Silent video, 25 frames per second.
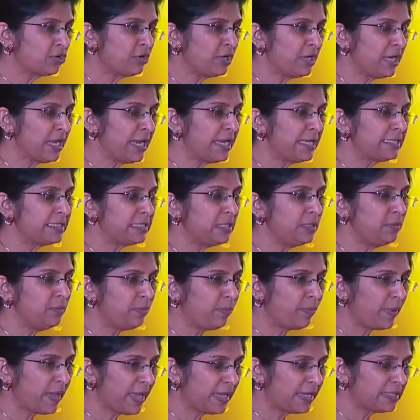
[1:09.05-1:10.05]
create
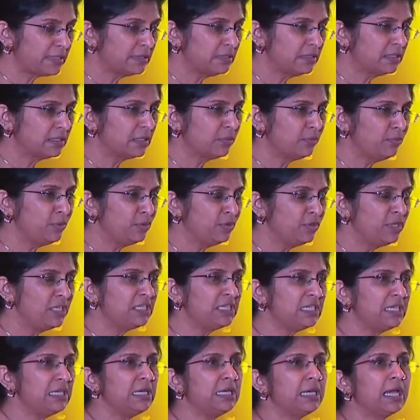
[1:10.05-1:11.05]
impact in the
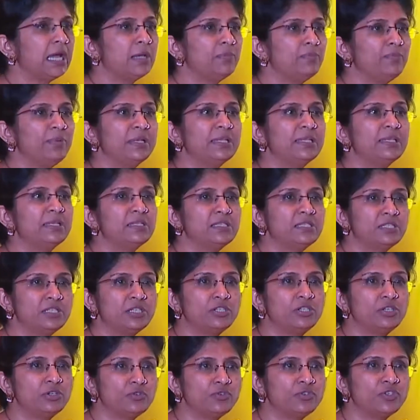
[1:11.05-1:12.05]
community and build
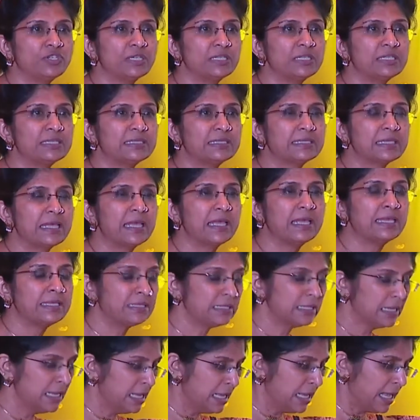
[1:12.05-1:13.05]
institutions.
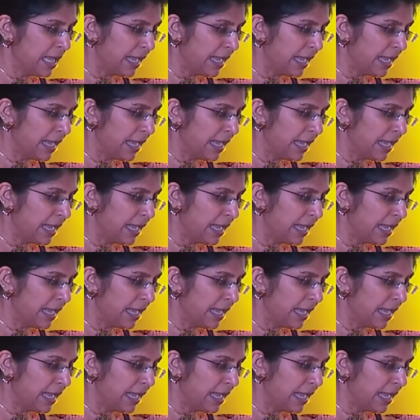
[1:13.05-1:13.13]
And